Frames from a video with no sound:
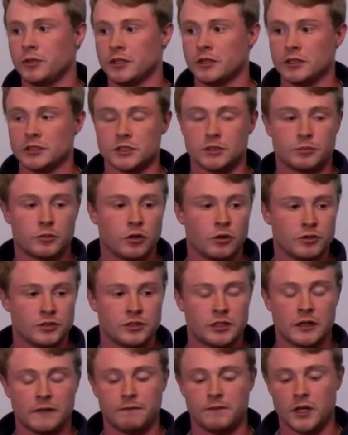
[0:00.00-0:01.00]
because it goes
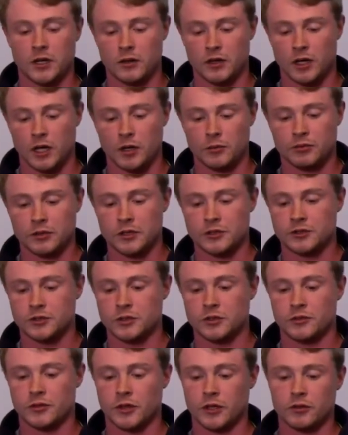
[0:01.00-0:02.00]
in at very high
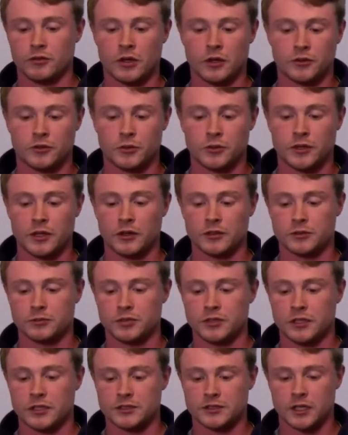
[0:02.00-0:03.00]
pressure. It's like around 2,000
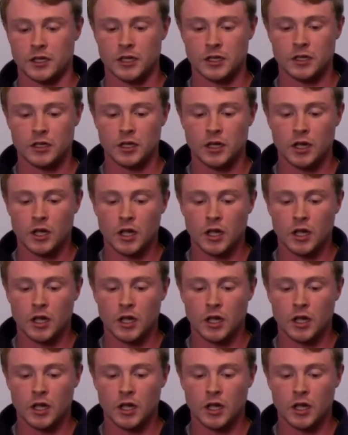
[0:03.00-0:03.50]
psi.